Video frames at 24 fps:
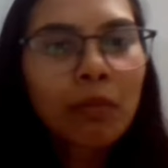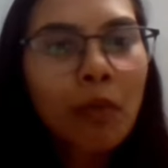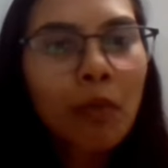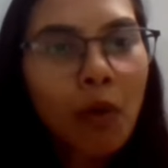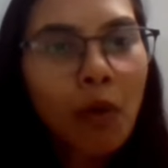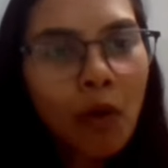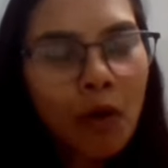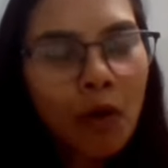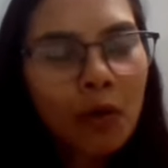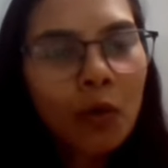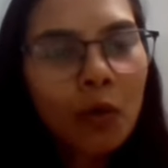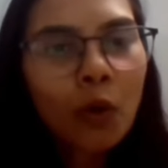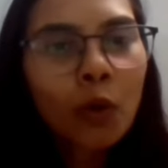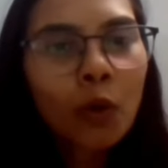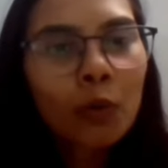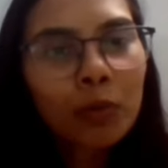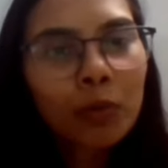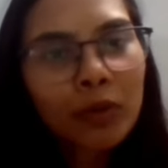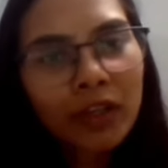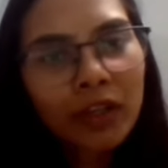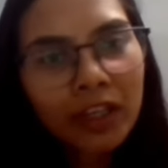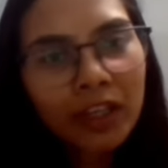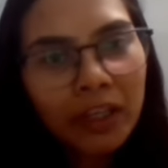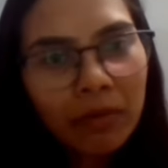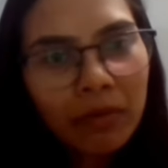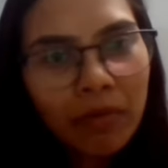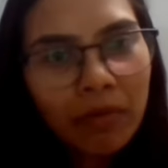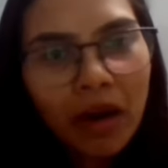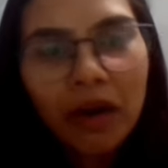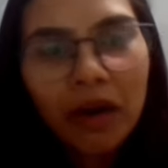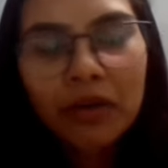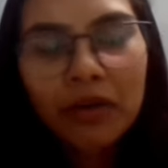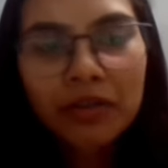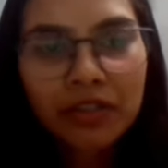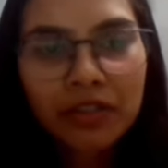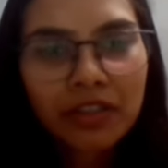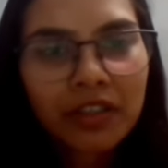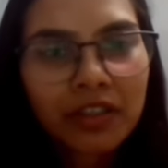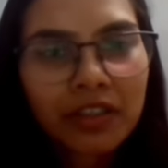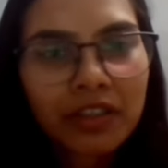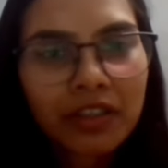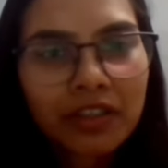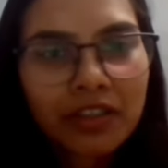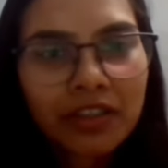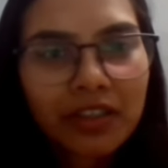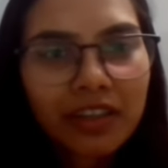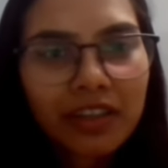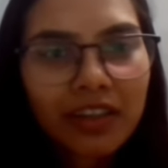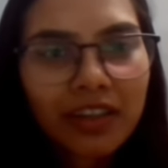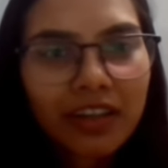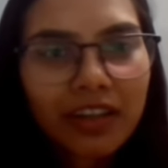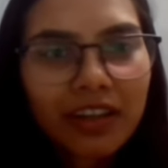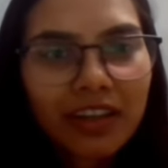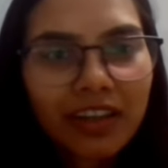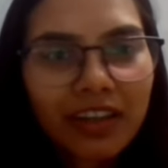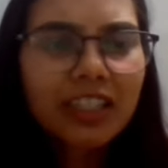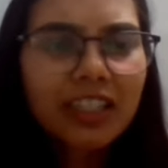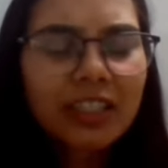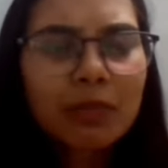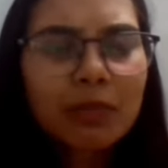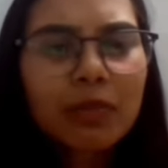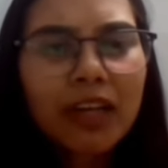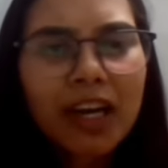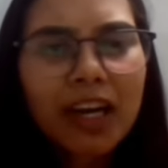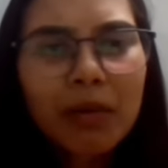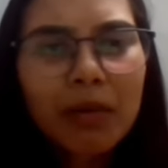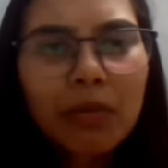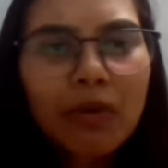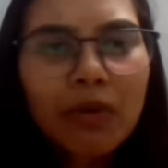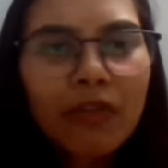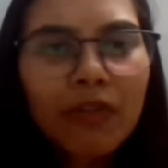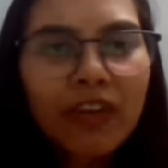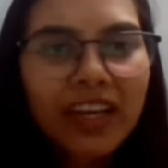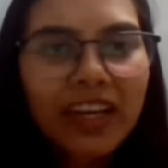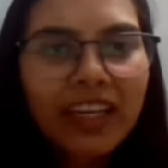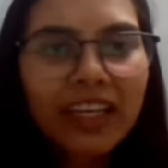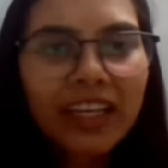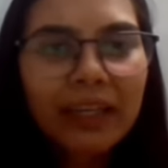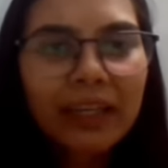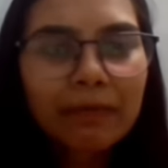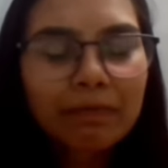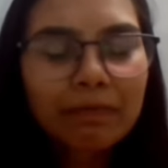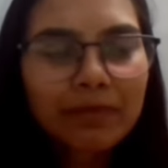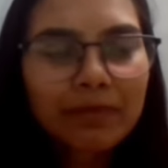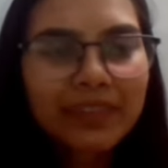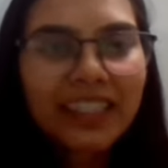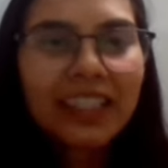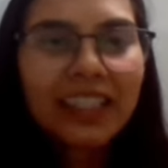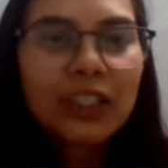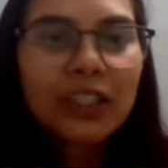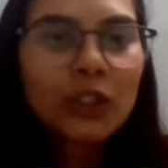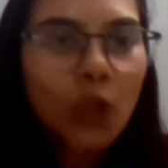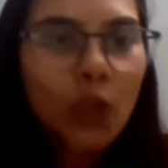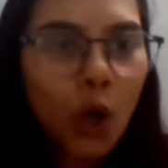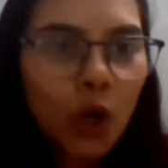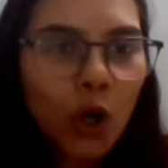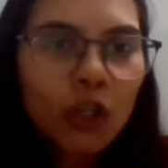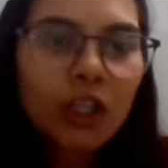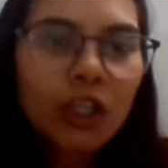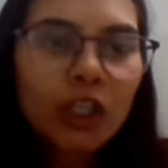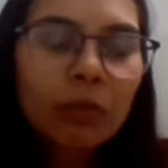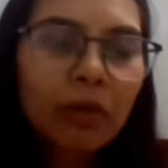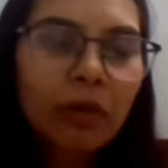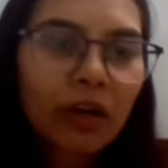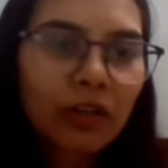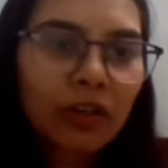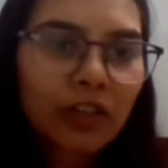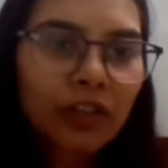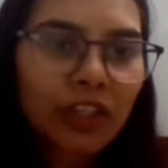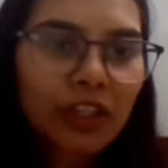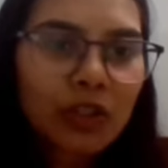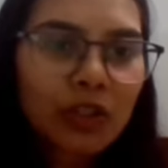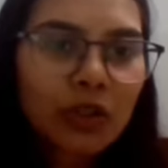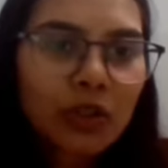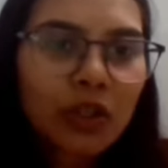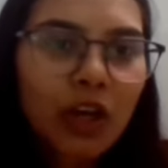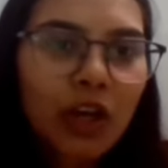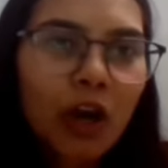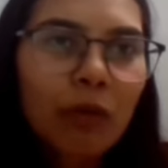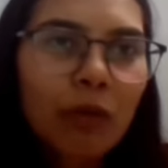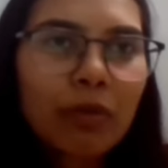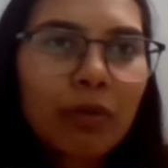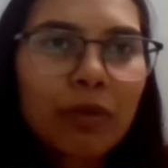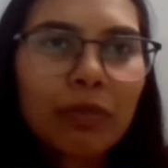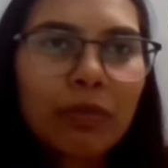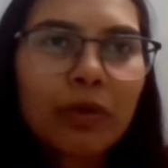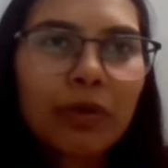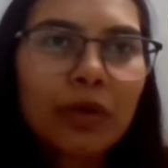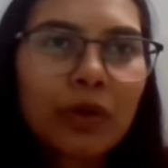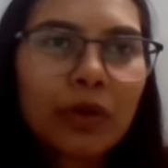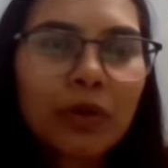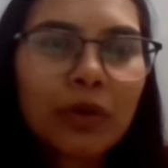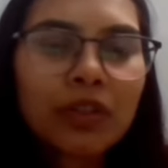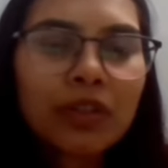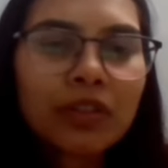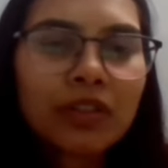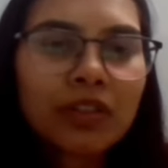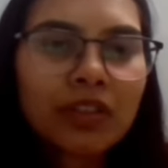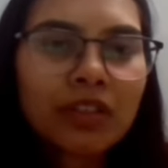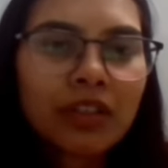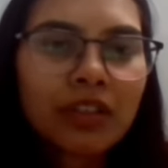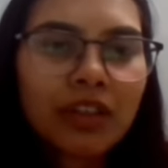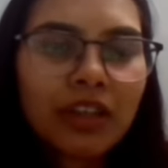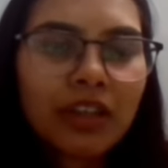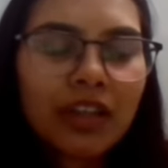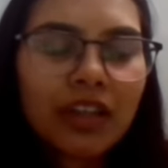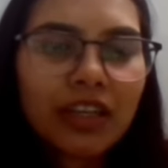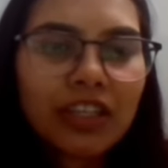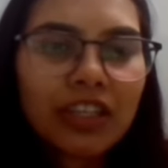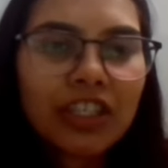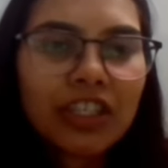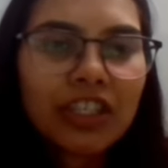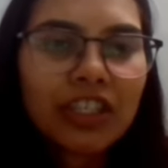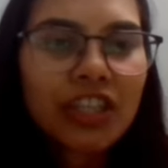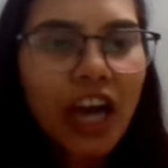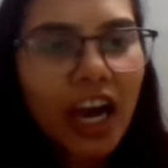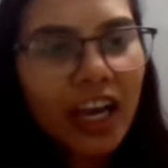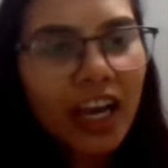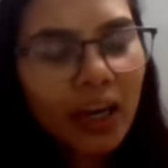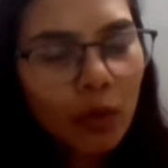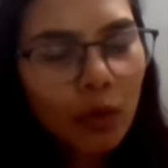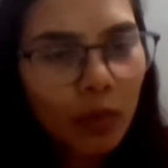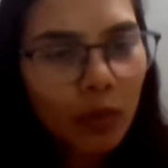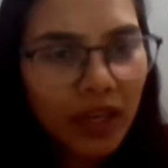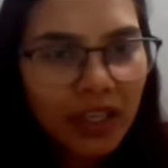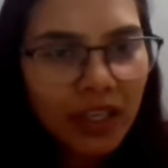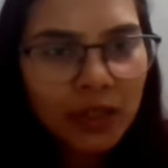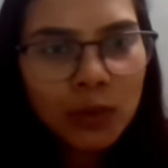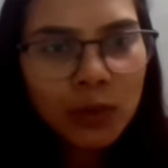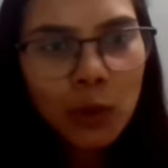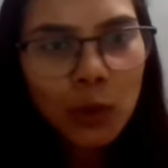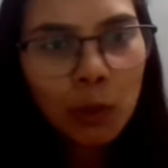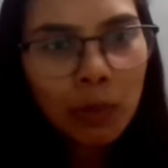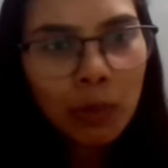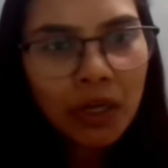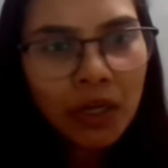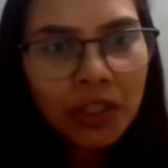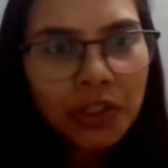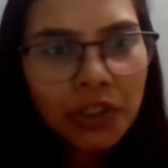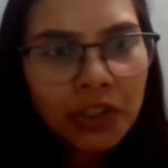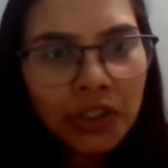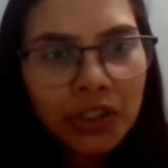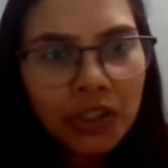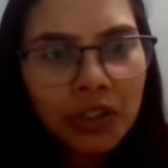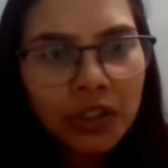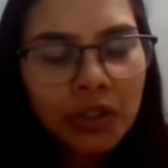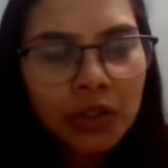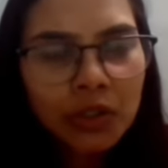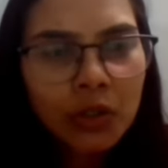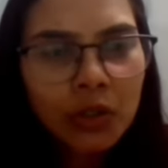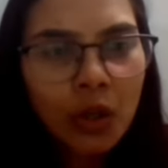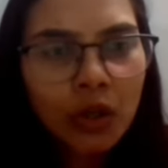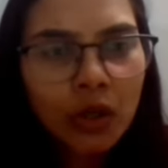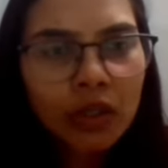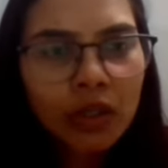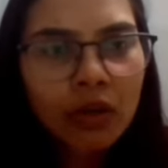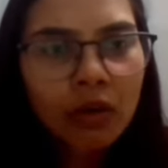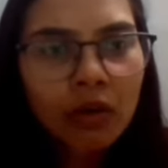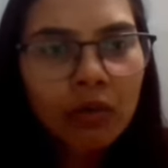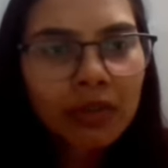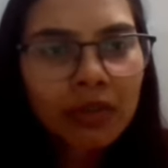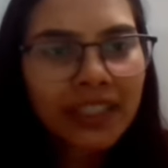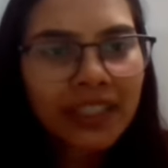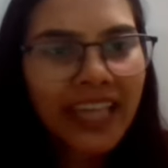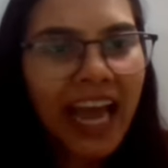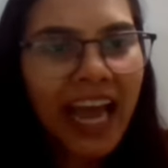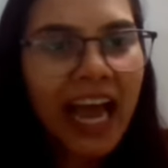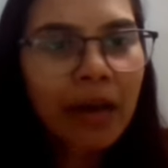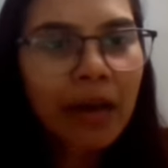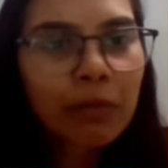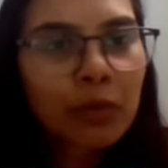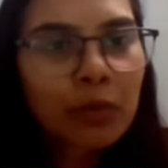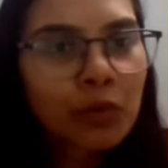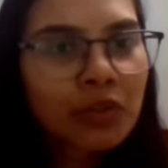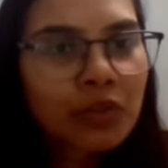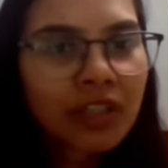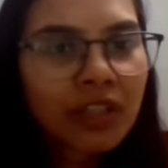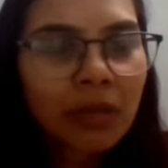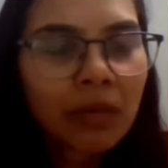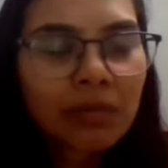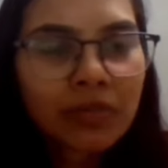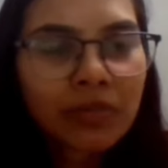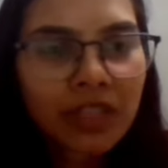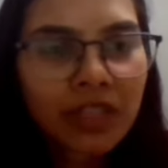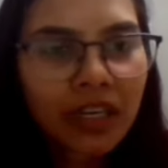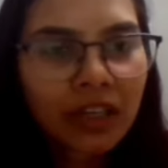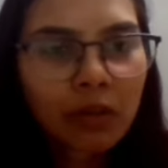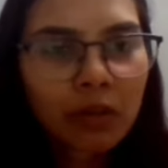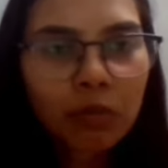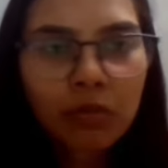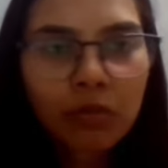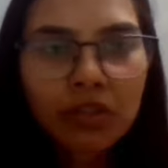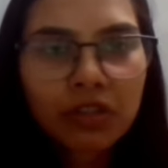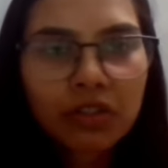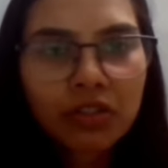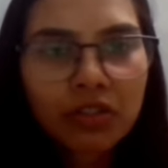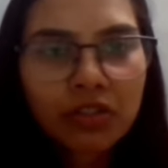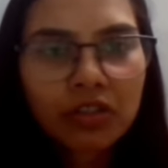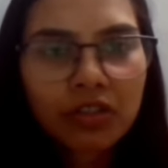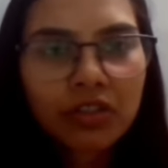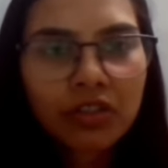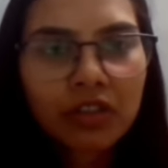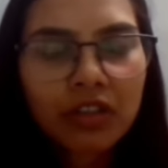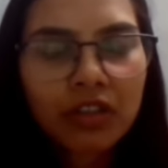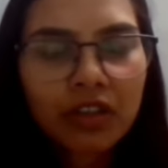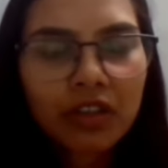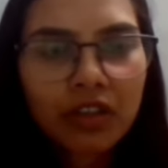more openly about it. It's become a very talked about thing. So now people don't shy away so much. It's not a taboo subject which